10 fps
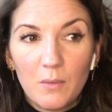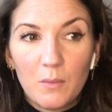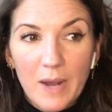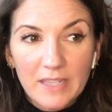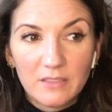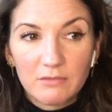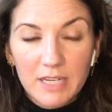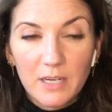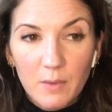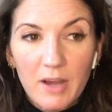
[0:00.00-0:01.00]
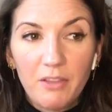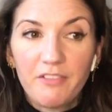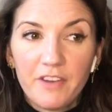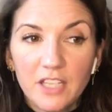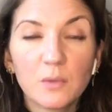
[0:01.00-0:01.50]
went really well. The
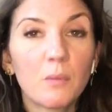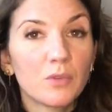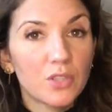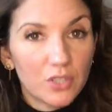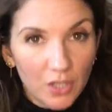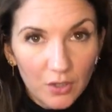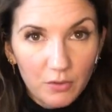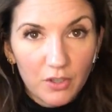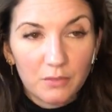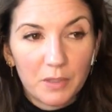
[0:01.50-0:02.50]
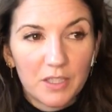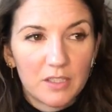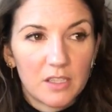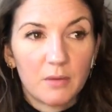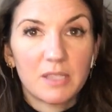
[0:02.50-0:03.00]
first one wasn't so good because
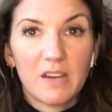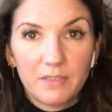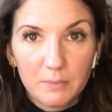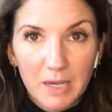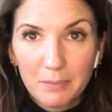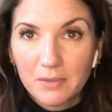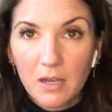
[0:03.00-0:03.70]
I was having the heart